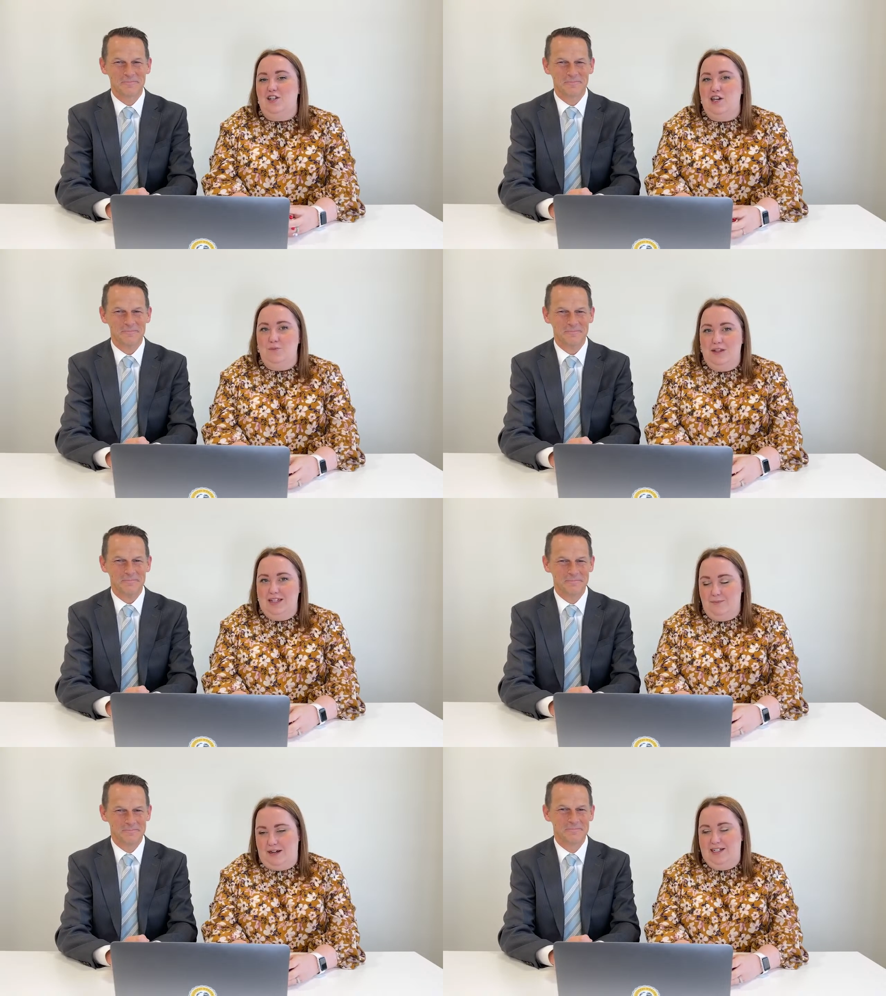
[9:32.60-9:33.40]

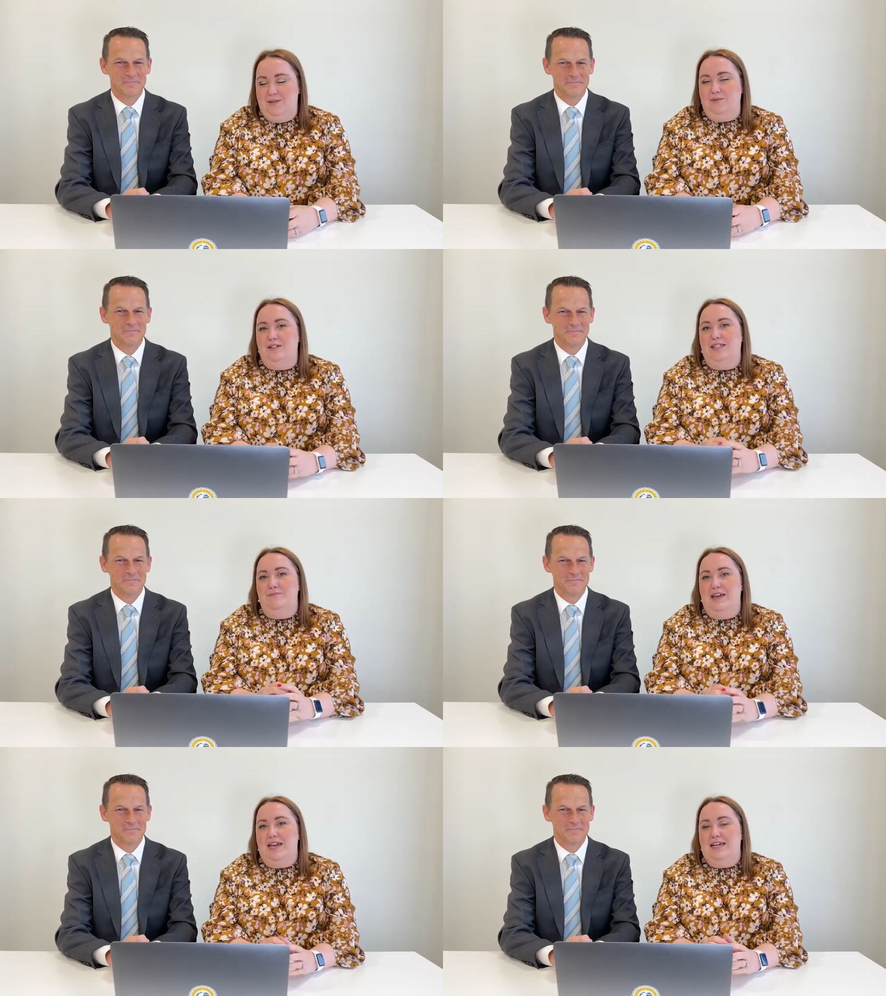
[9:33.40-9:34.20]
Speaker 1: humanly possible to
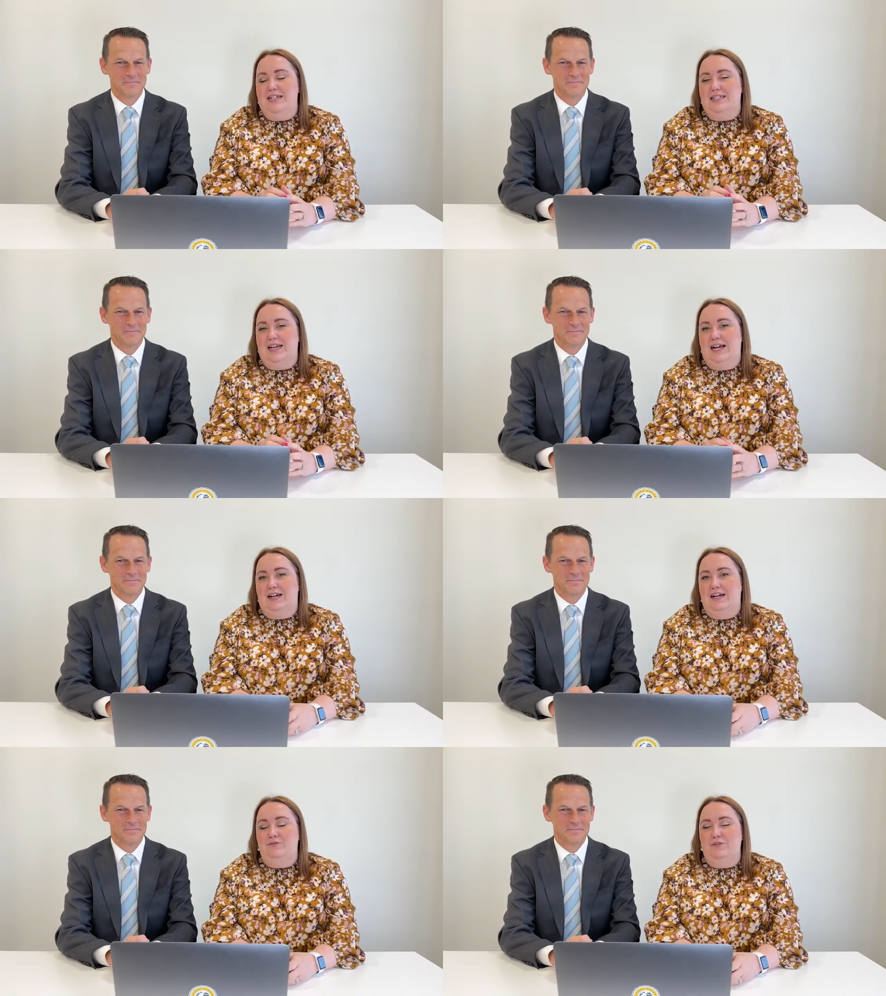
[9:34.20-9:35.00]
make it
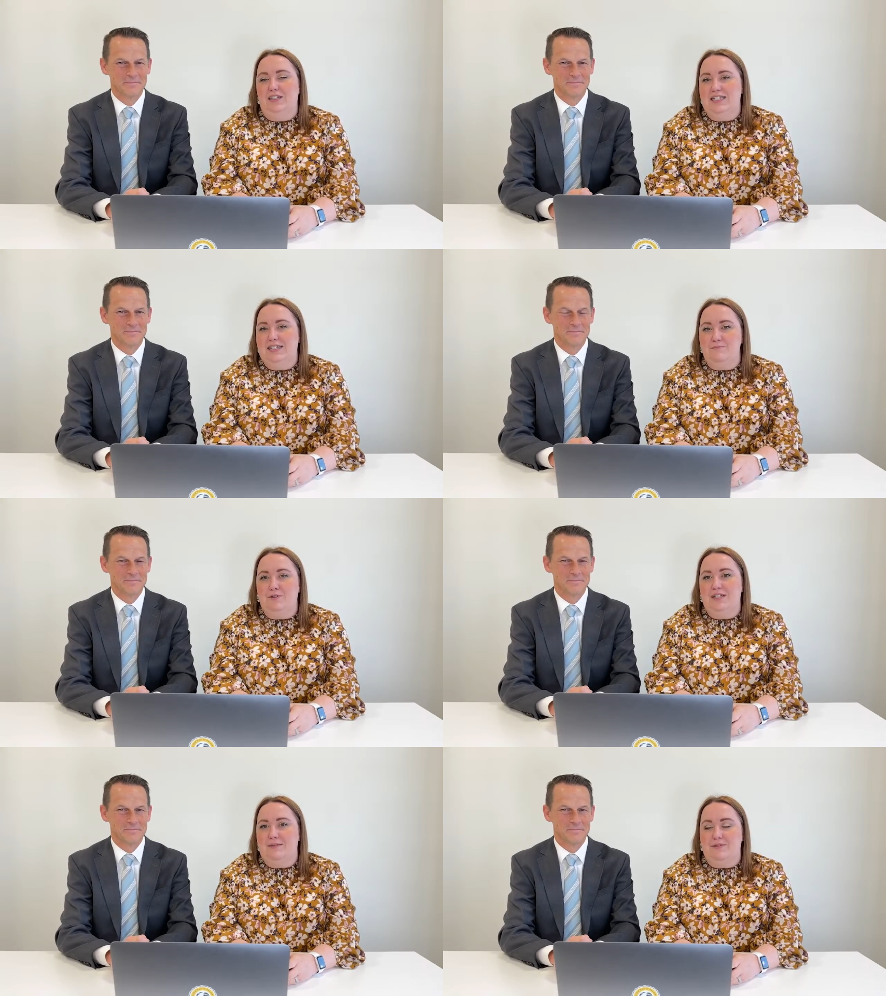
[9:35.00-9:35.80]
uh, a really
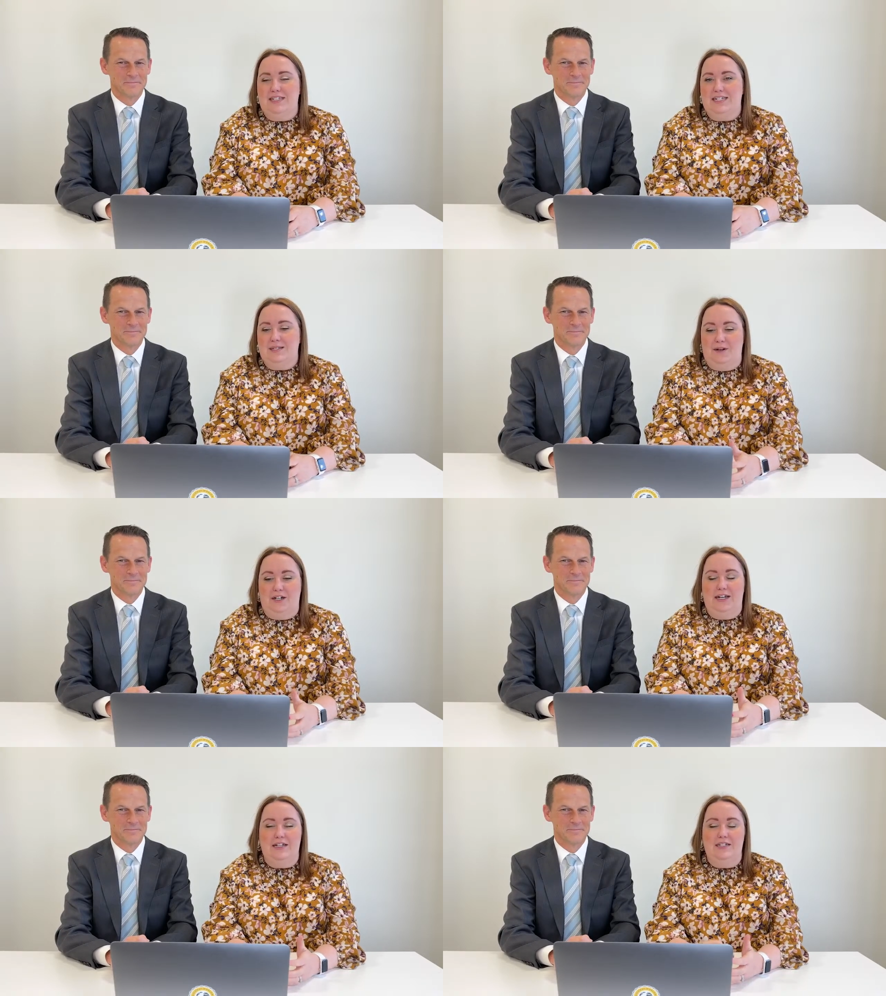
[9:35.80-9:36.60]
simple, seamless
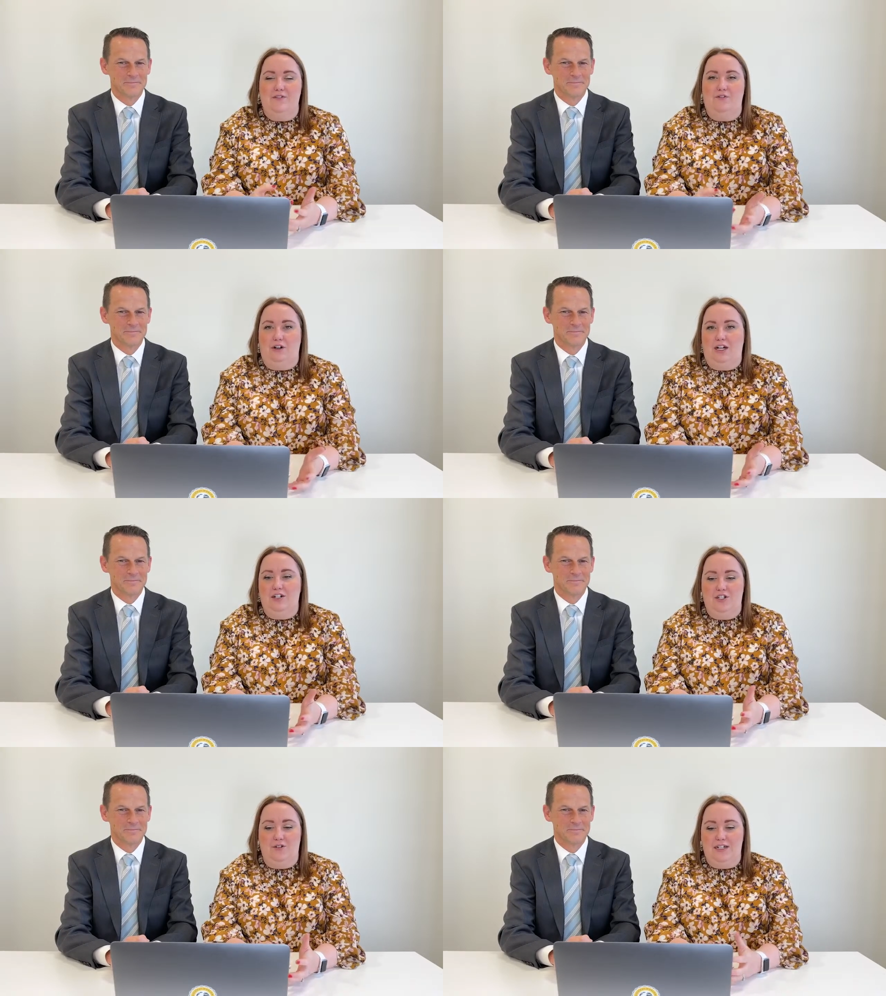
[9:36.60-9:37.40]
experience for
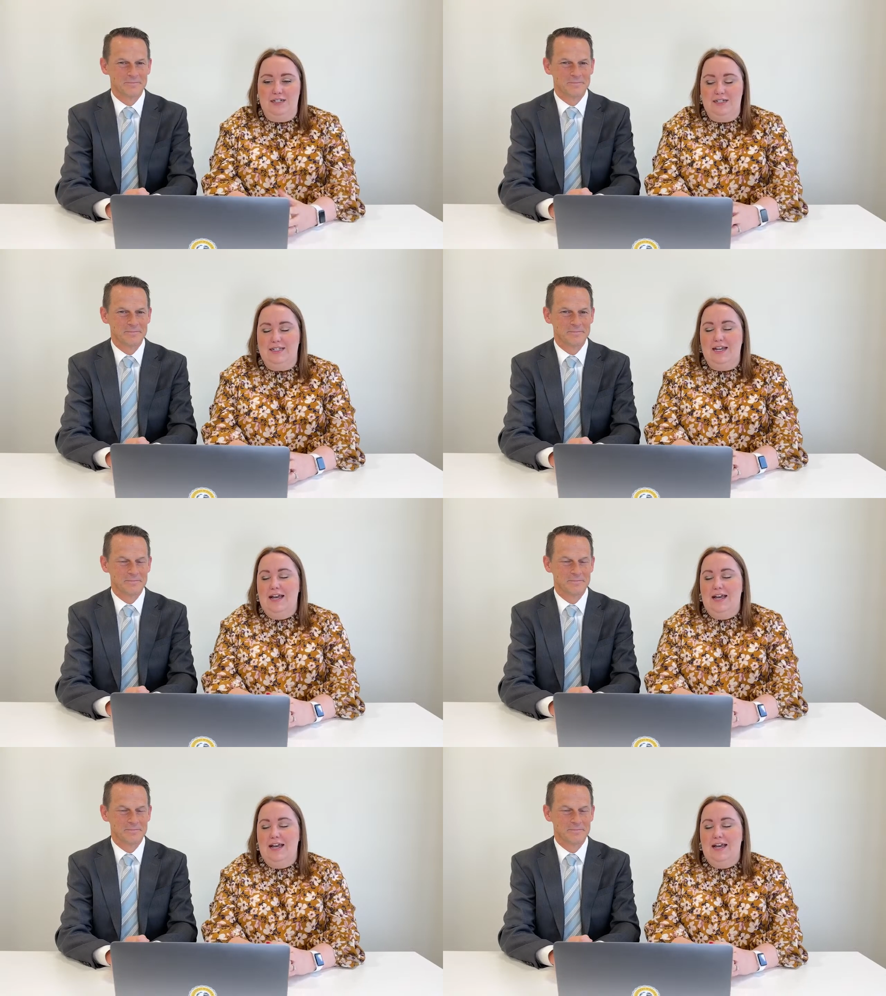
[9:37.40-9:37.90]
our students.